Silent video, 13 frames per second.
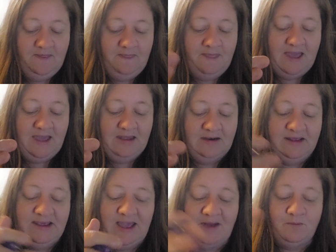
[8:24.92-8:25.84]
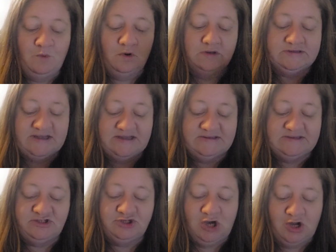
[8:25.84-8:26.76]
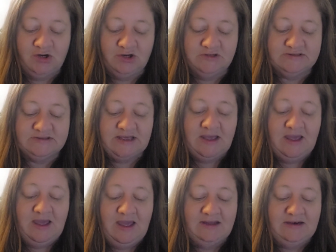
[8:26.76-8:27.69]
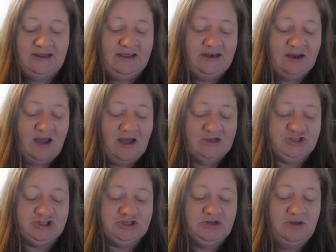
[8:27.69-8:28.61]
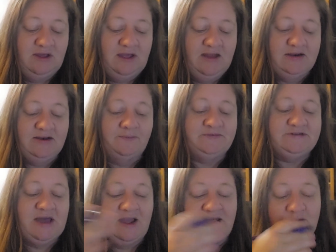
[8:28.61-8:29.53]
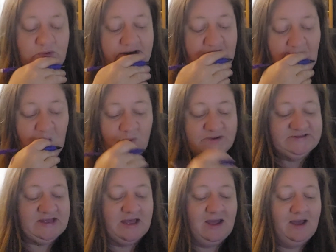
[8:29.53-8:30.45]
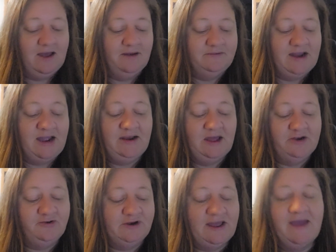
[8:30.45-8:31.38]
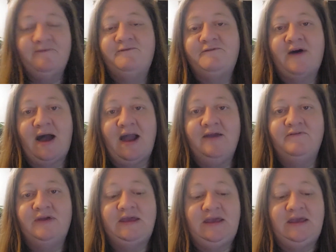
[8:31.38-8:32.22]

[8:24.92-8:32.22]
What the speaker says: Then he had more sons and daughters. And Enosh ended up dying when he was 905